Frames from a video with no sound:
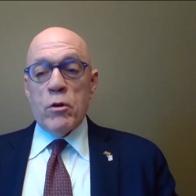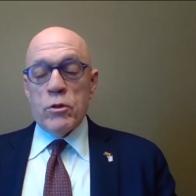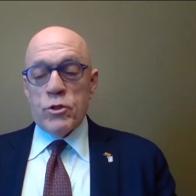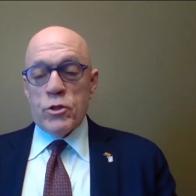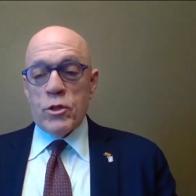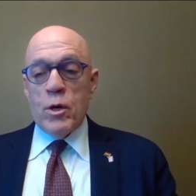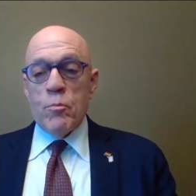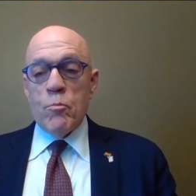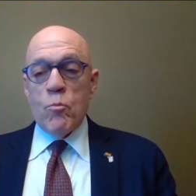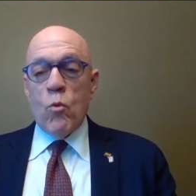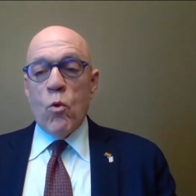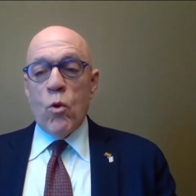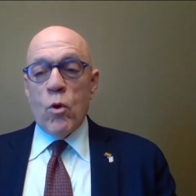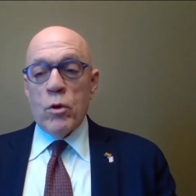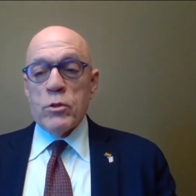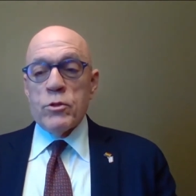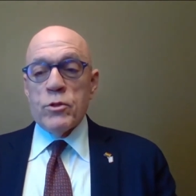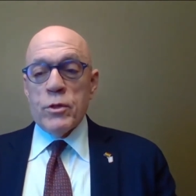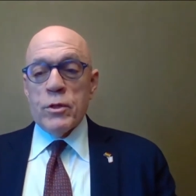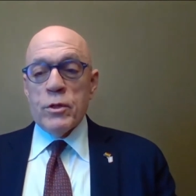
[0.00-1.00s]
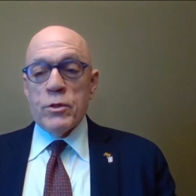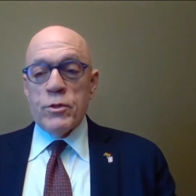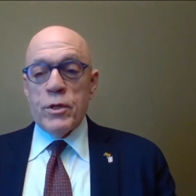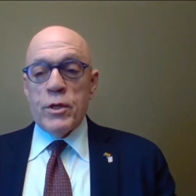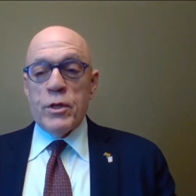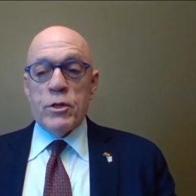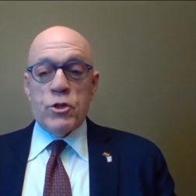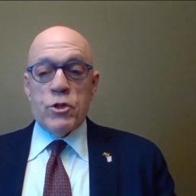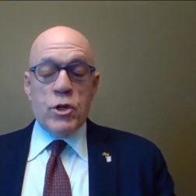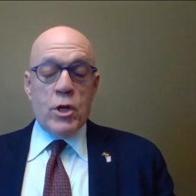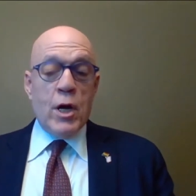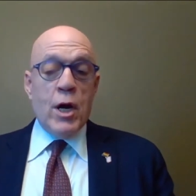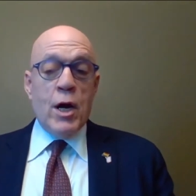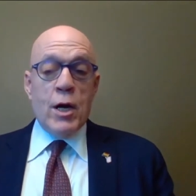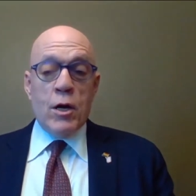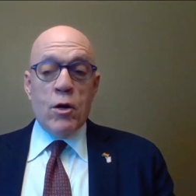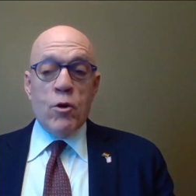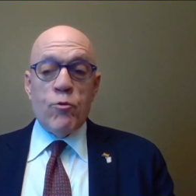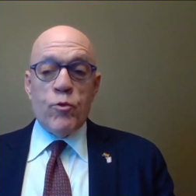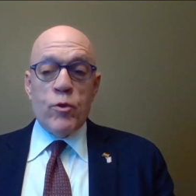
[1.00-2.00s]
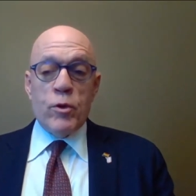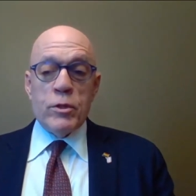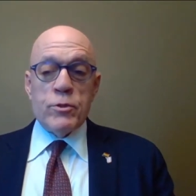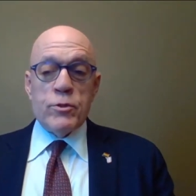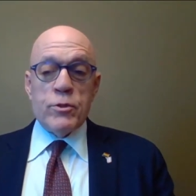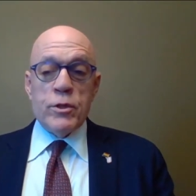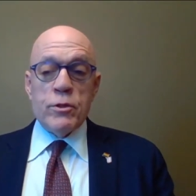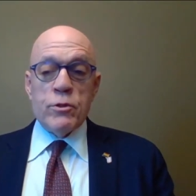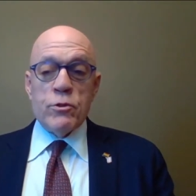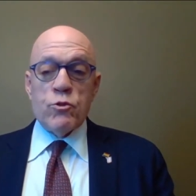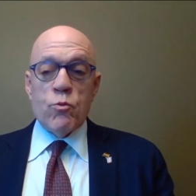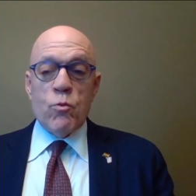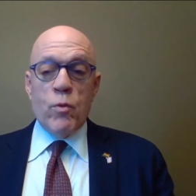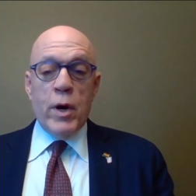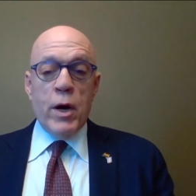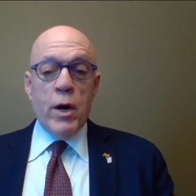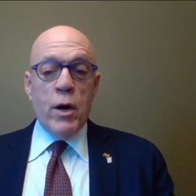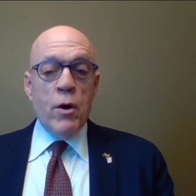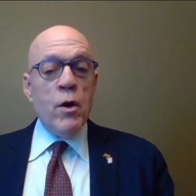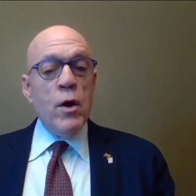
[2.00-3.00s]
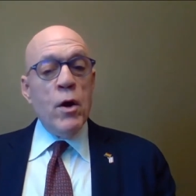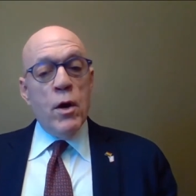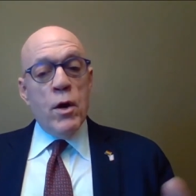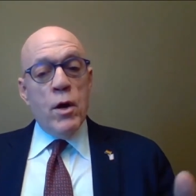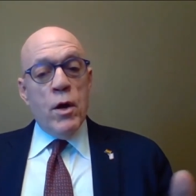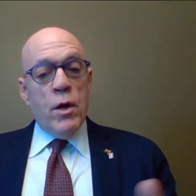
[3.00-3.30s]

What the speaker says: or some wards in the city of Chicago, for instance, where